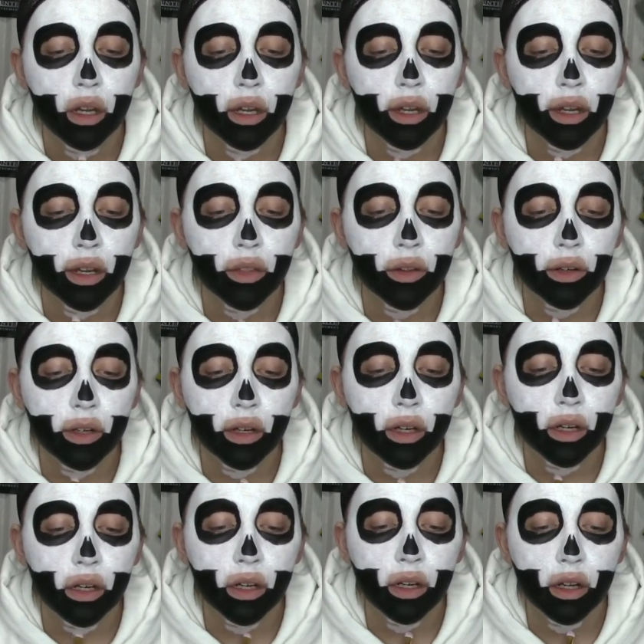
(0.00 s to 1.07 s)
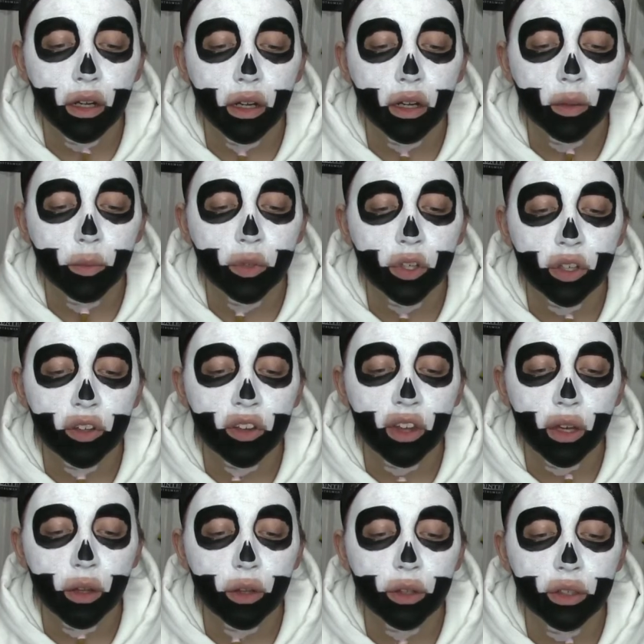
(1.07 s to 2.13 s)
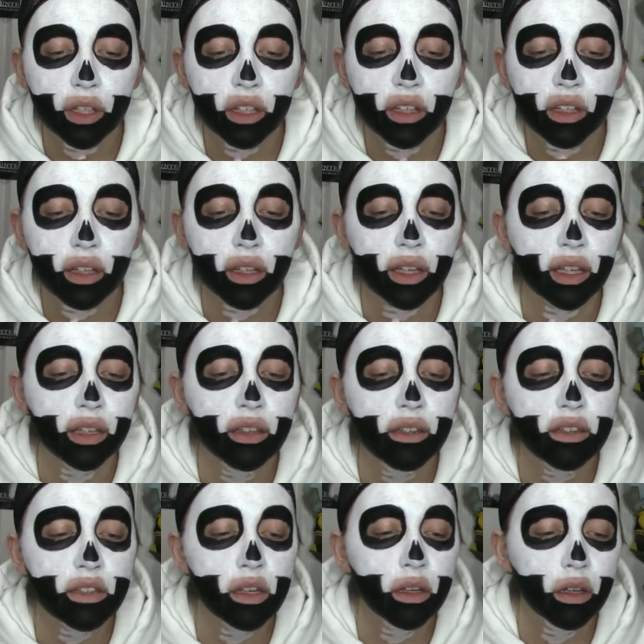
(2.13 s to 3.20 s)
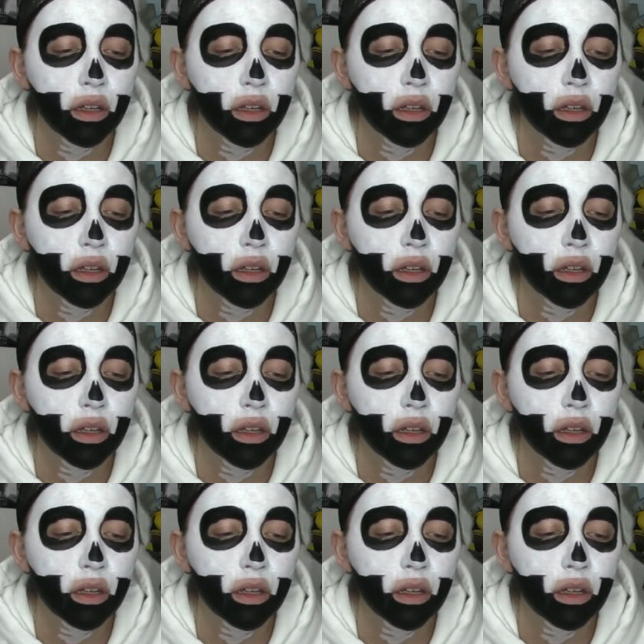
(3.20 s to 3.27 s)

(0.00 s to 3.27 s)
Either I'm just now learning that it is,